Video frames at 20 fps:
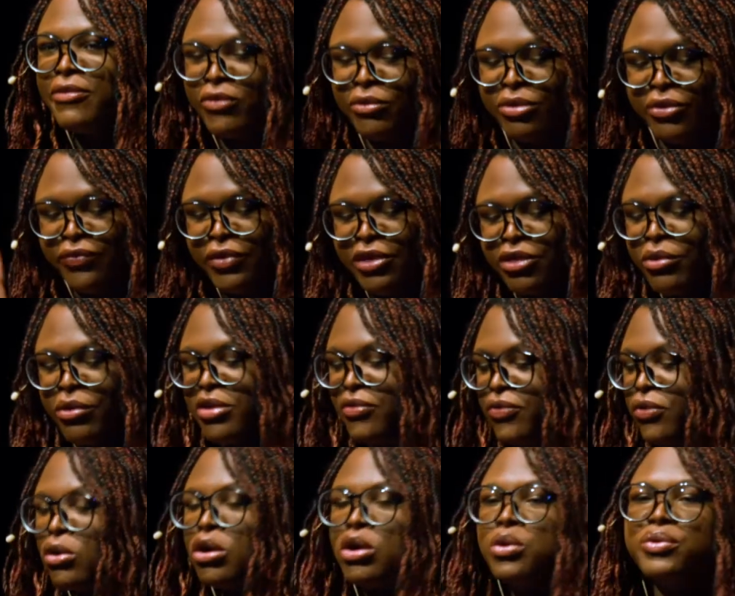from the 5th grade
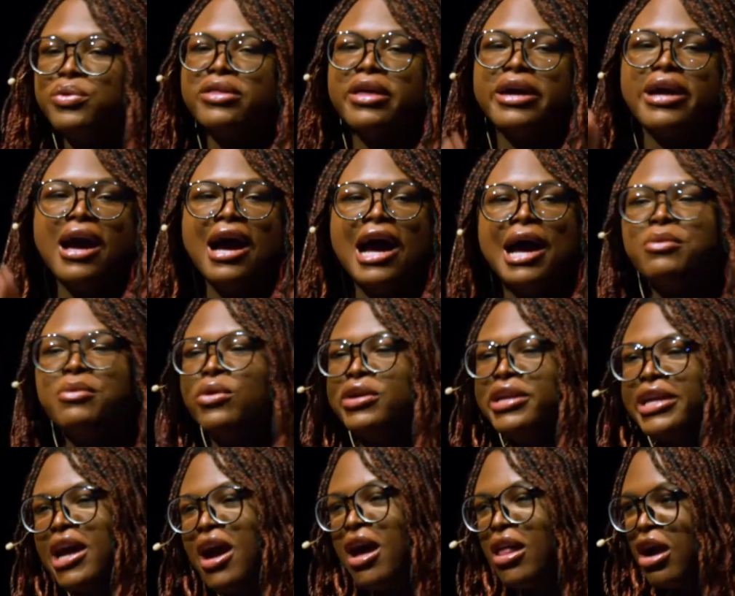forward, was like, I'm going
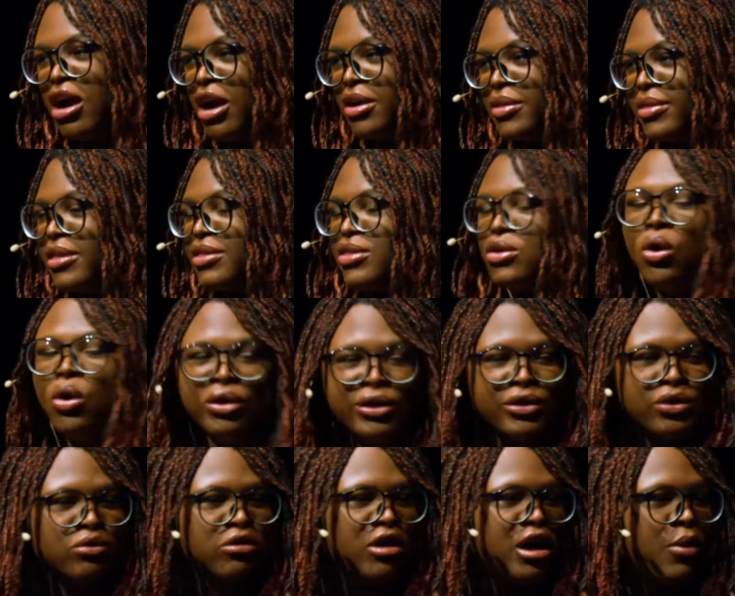to CalArts. It's the only
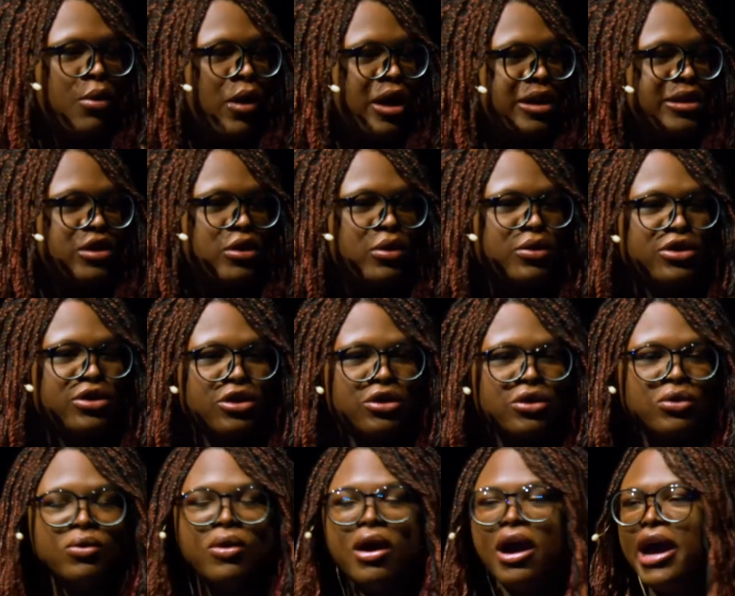school I wanted to go
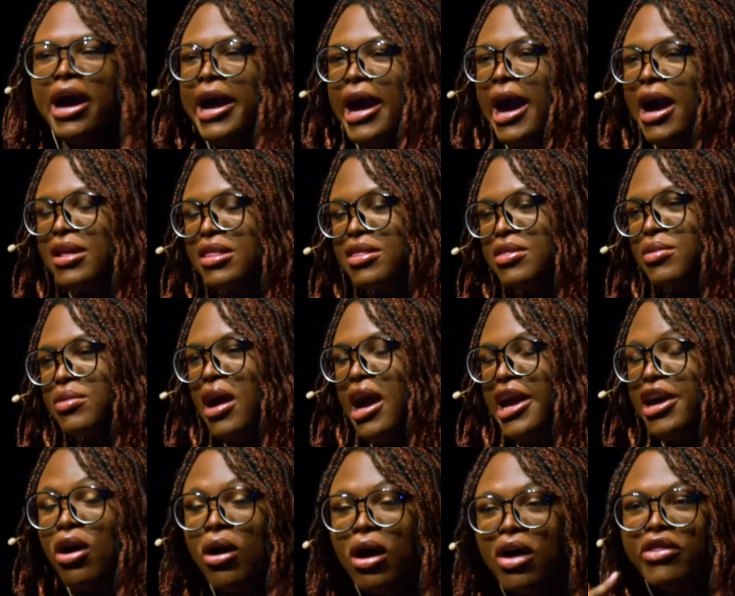to. I
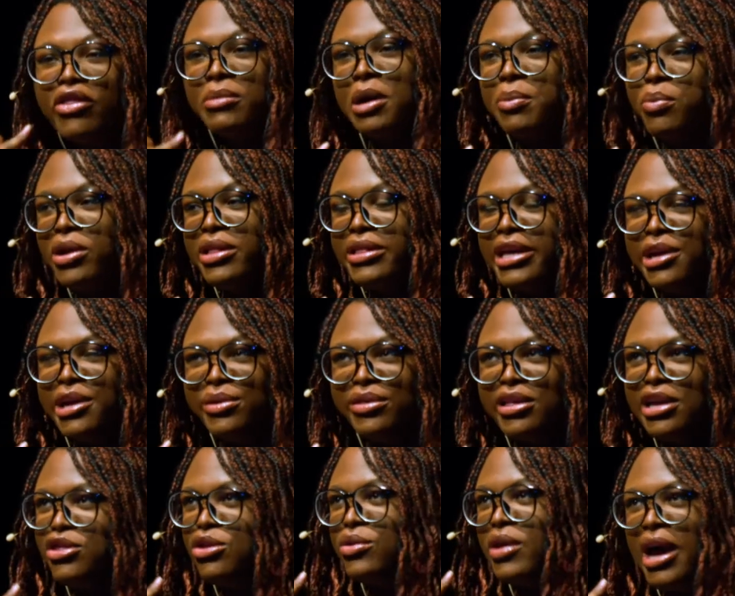called them up one day and I was
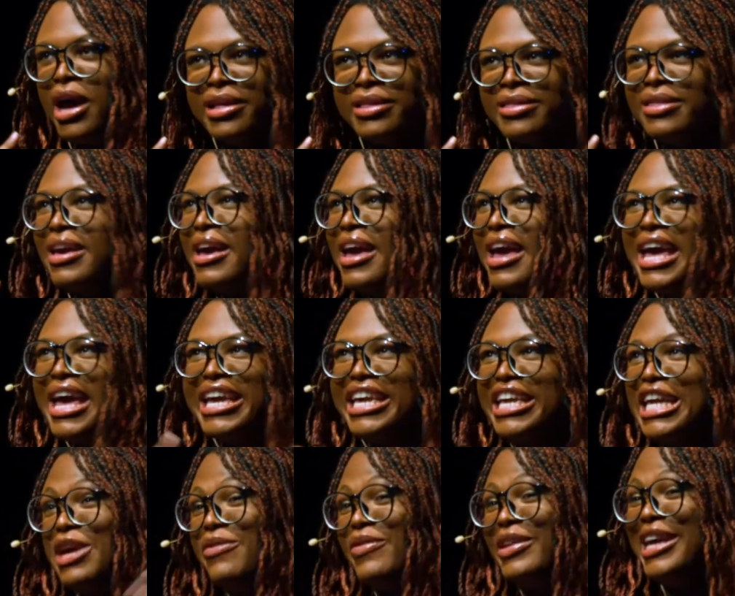like, do you guys
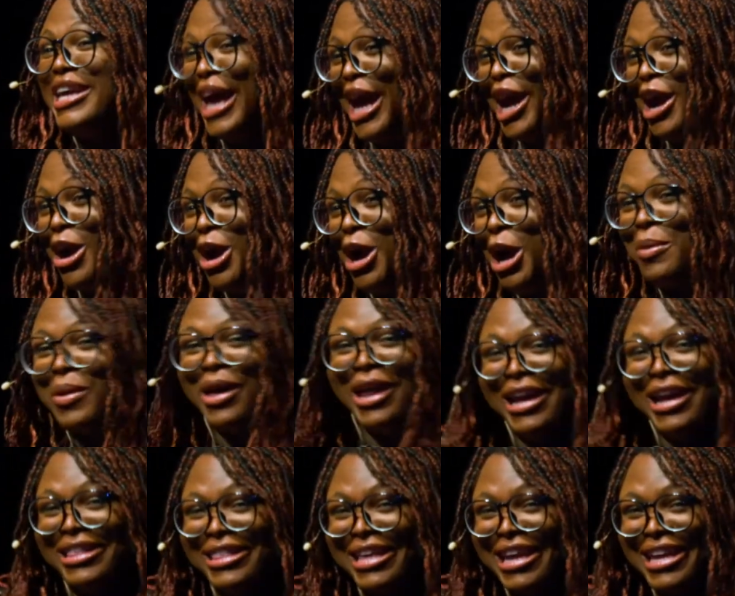even care about
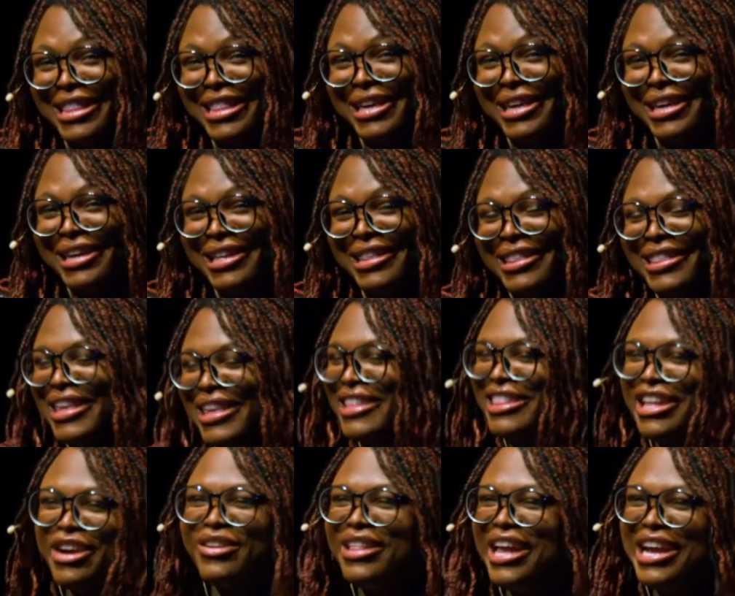SATs? And
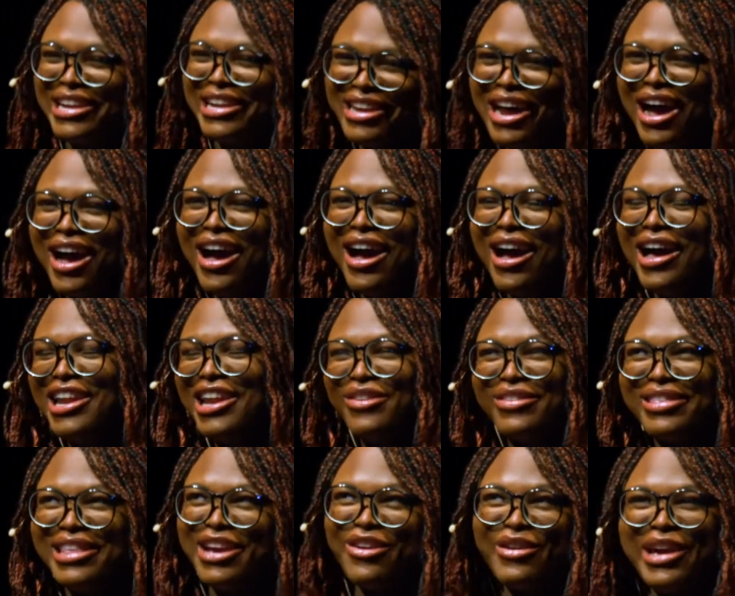they're like, nah. And I
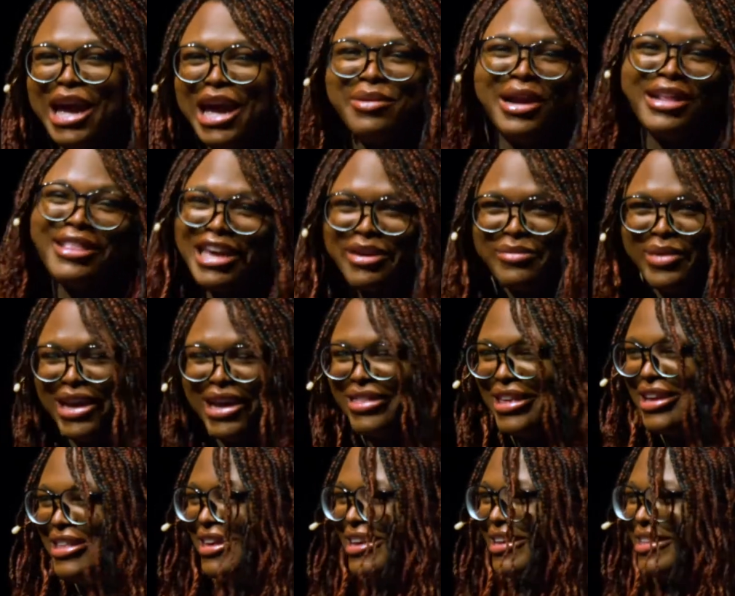was like, okay, I'm not taking my
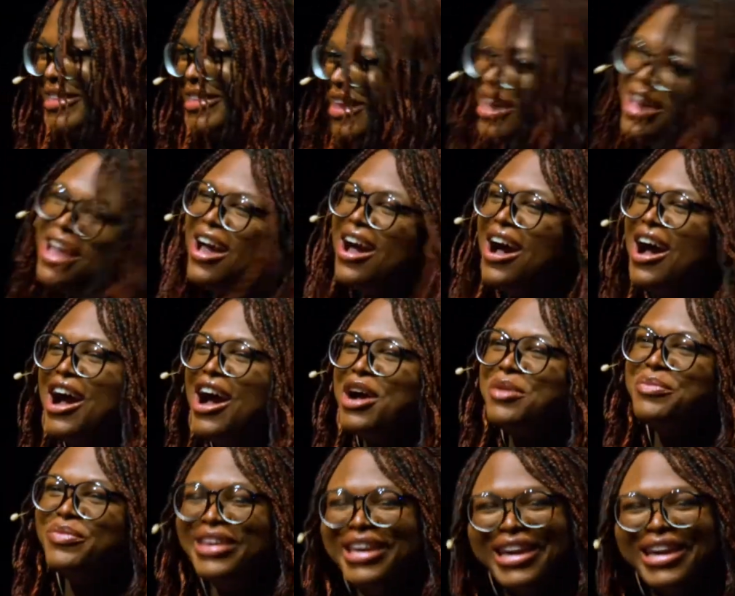SATs. And